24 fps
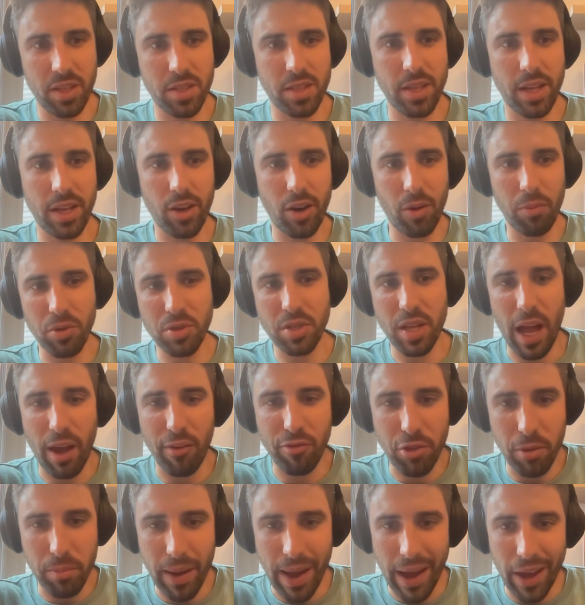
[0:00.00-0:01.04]
is like
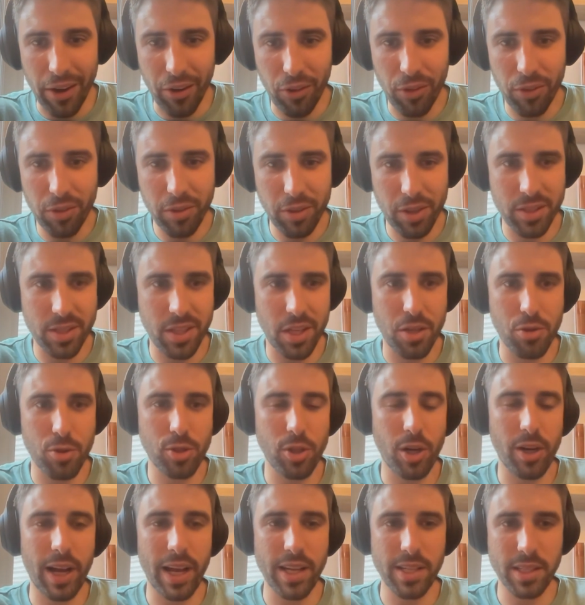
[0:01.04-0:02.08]
almost half the battle, because
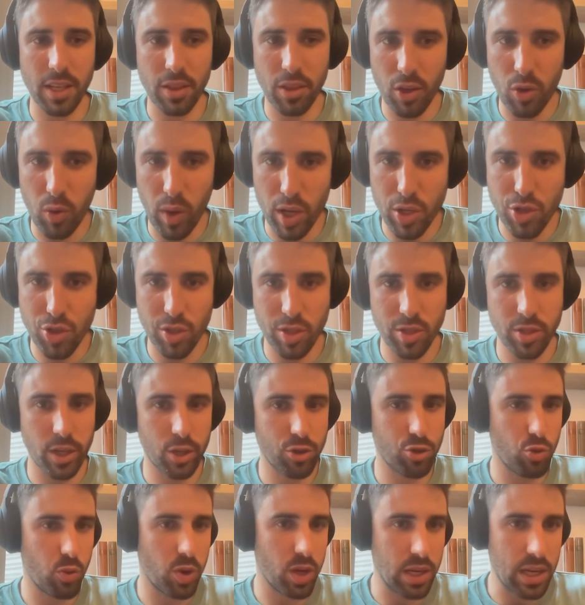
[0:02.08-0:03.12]
then you start asking the
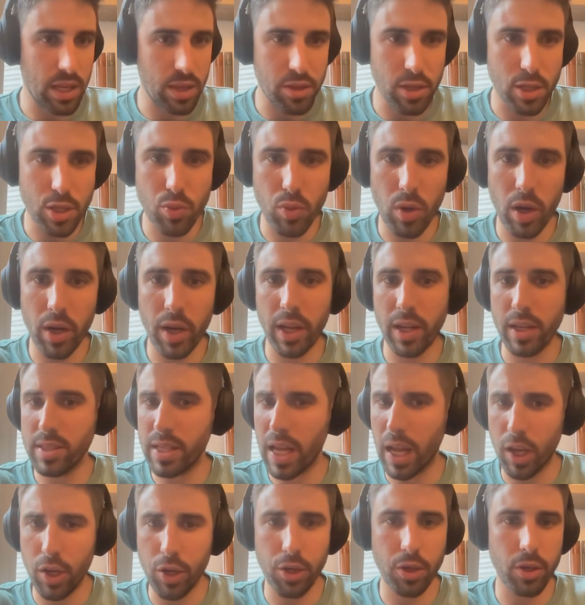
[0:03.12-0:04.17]
questions like, do we need this
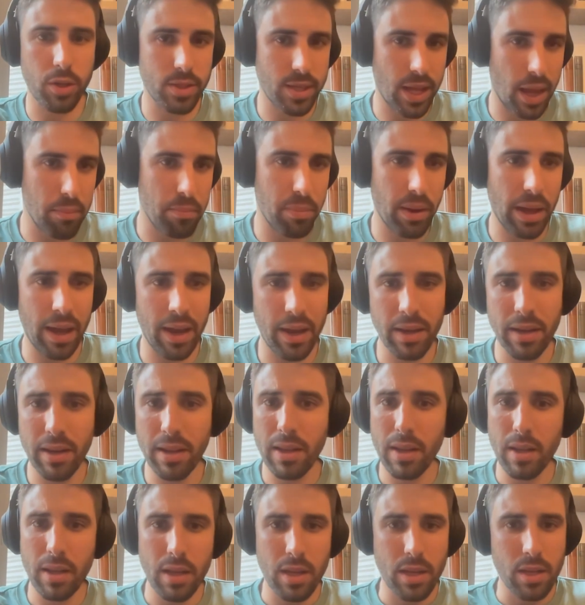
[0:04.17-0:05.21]
running? Is that good? Is that
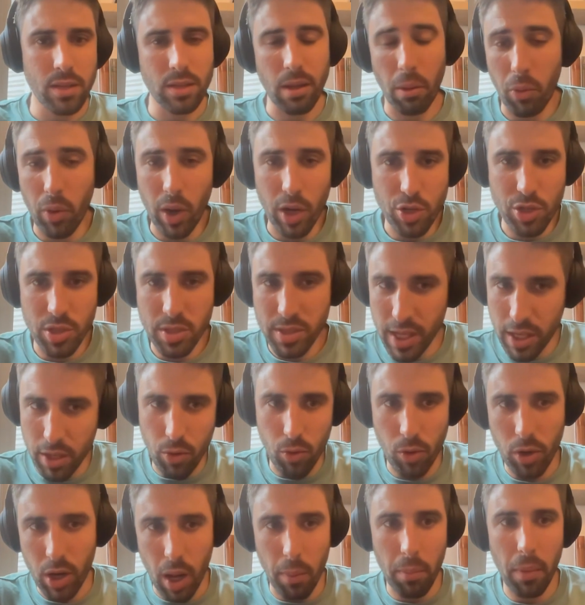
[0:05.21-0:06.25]
bad? Some
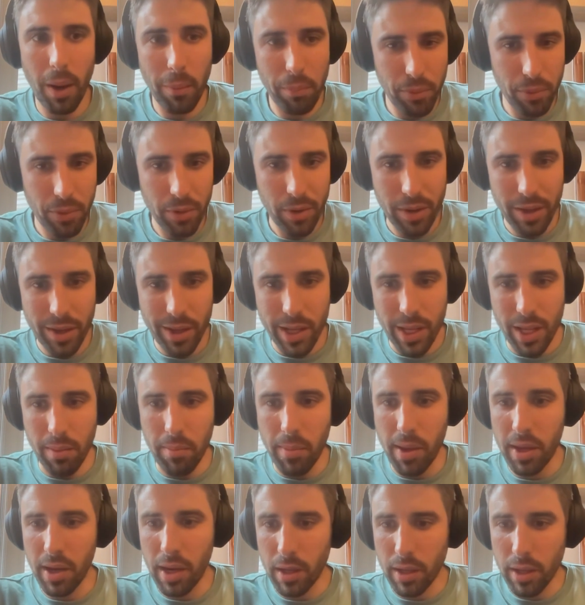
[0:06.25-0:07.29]
questions that don't come up
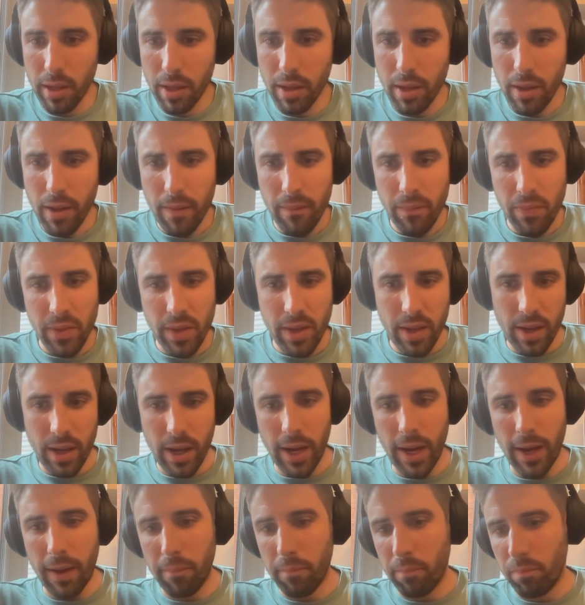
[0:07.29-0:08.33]
immediately.
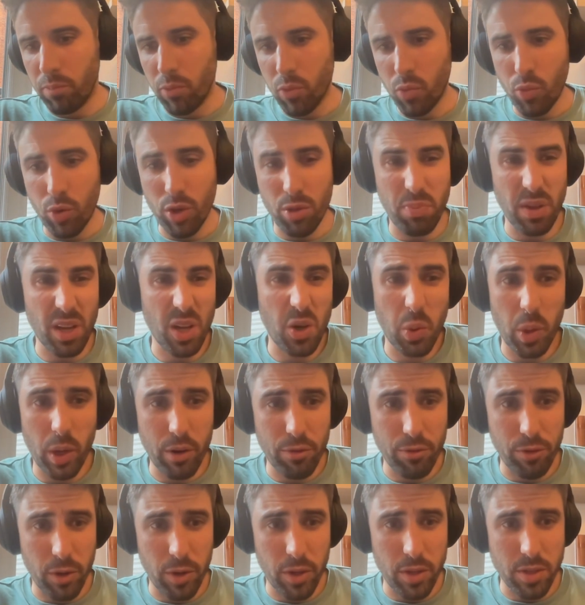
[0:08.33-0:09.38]
With
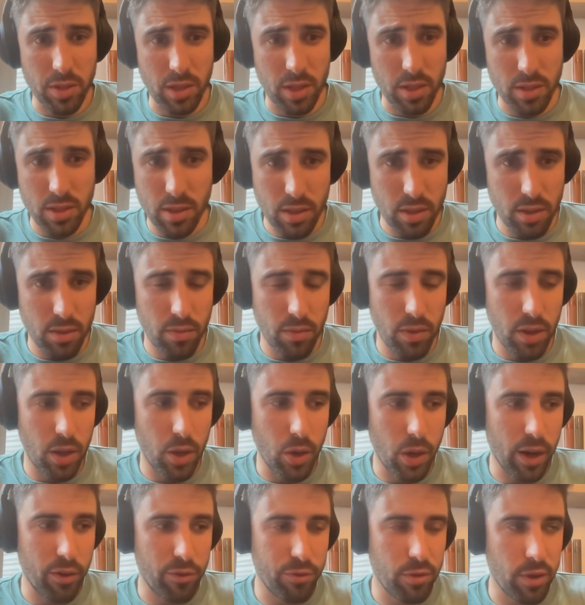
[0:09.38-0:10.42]
BigQuery, for instance,
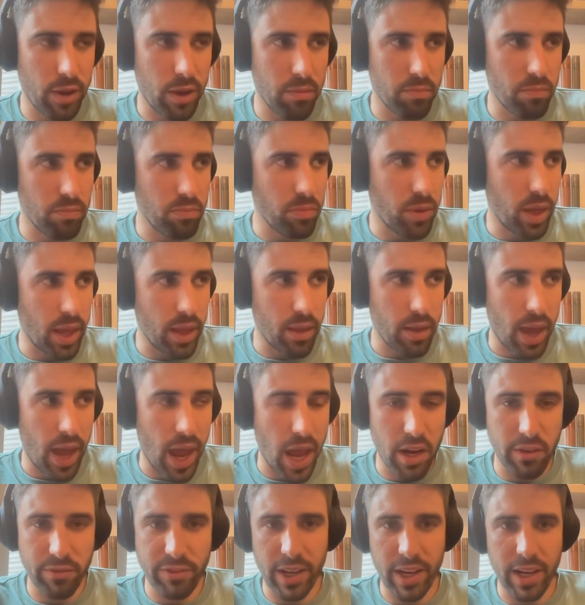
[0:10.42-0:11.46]
you have
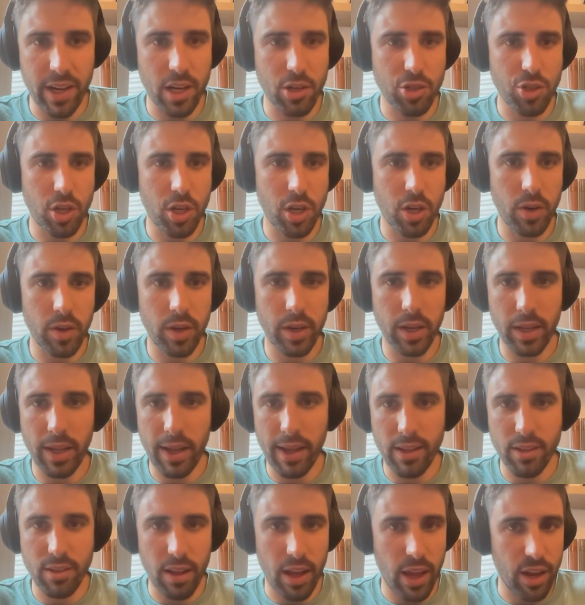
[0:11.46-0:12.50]
head of data
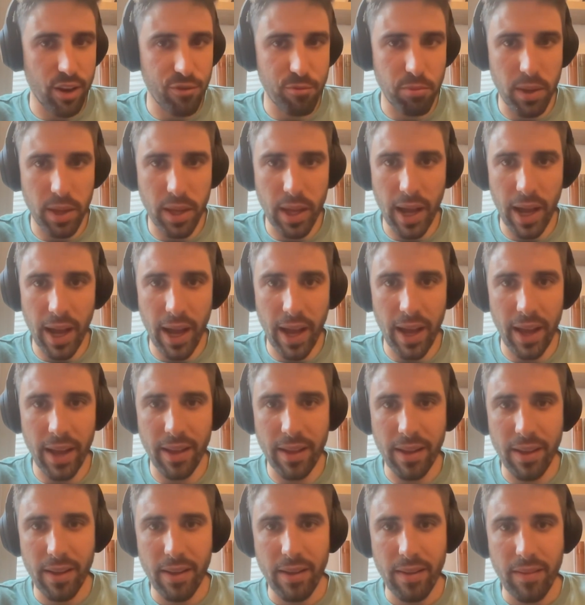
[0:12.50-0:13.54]
engineering, head of
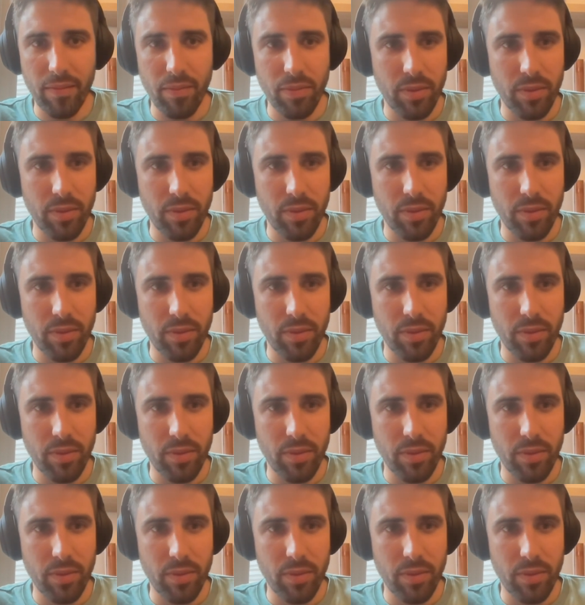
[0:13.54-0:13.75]
BI,